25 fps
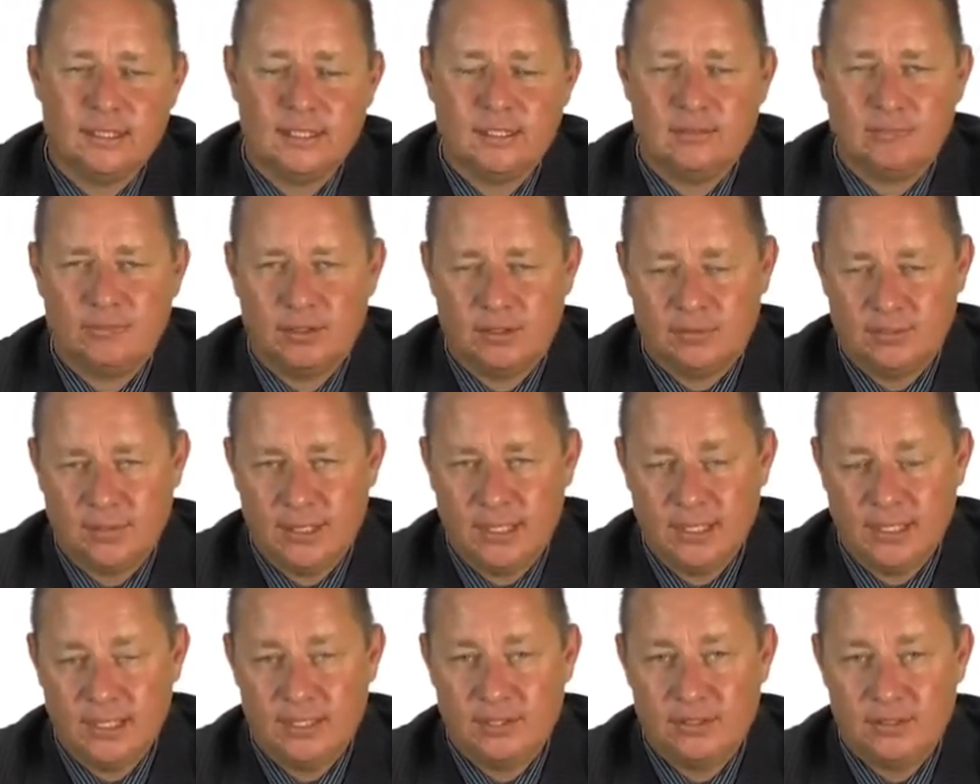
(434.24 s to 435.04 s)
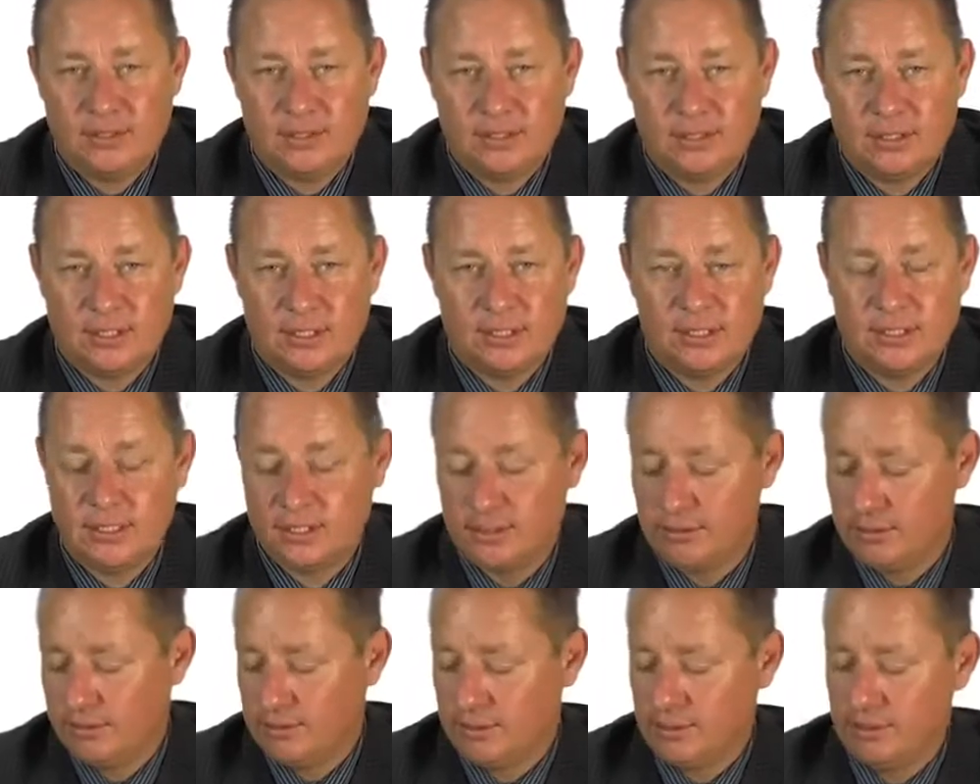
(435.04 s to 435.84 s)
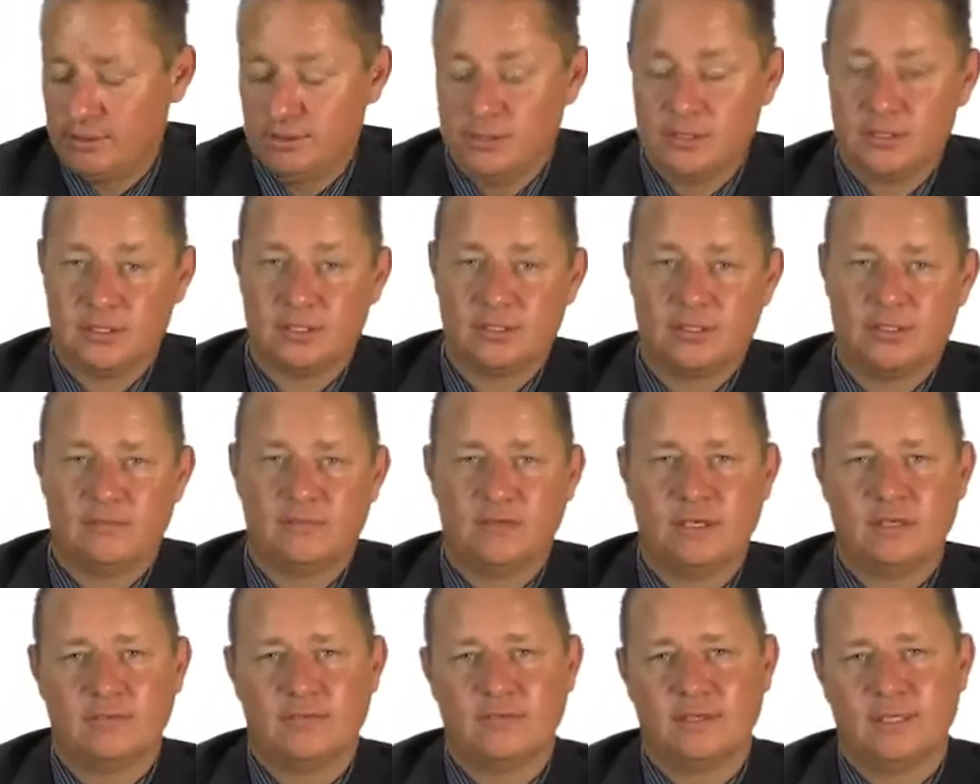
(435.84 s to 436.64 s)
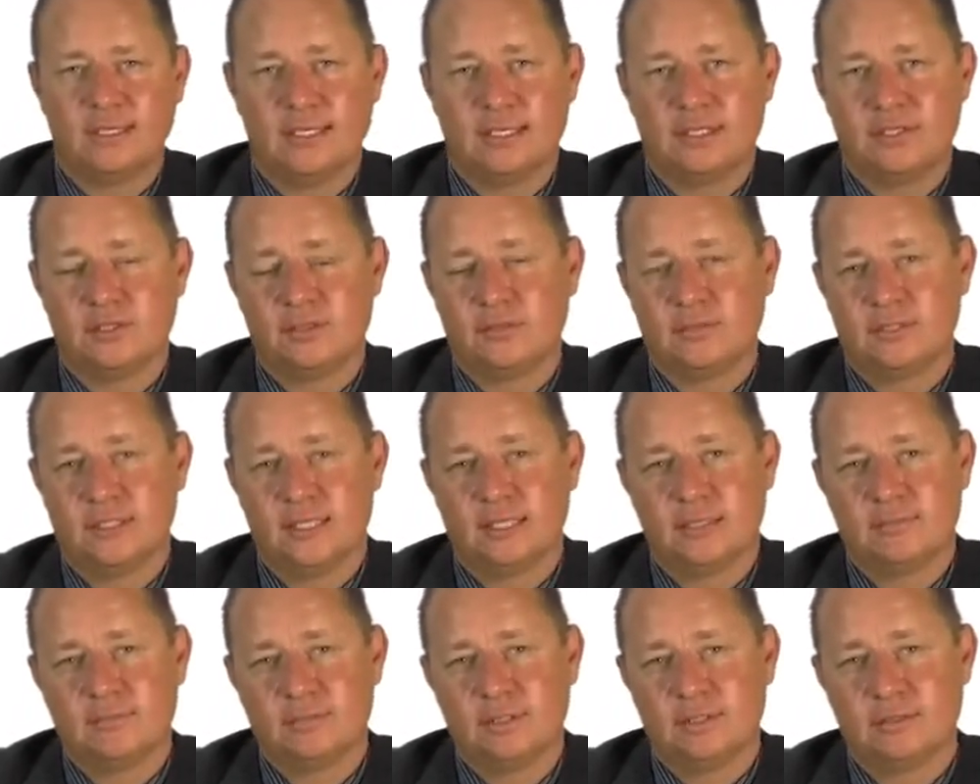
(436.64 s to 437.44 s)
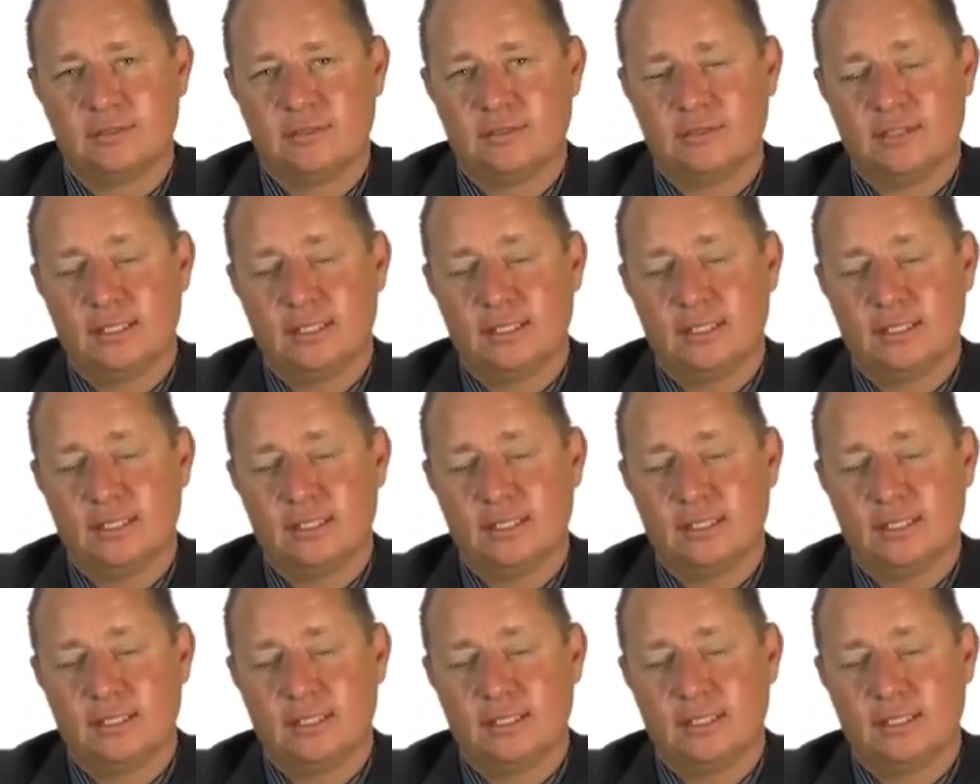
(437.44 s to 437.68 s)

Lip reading: But we need to consider who the users of our financial statements are.